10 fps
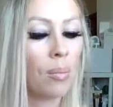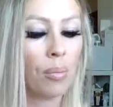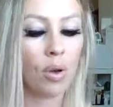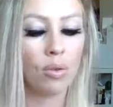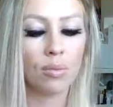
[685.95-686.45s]

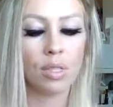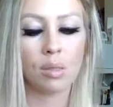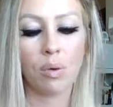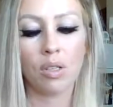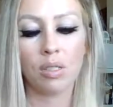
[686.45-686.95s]
boom, this
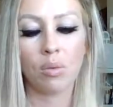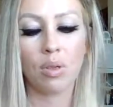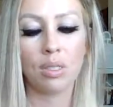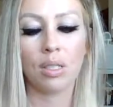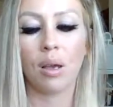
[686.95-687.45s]
person
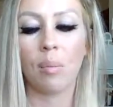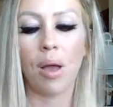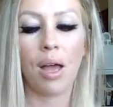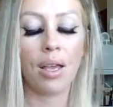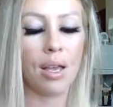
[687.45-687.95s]
wants to come
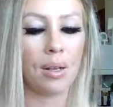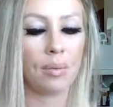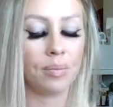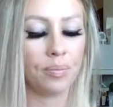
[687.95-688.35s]
back in.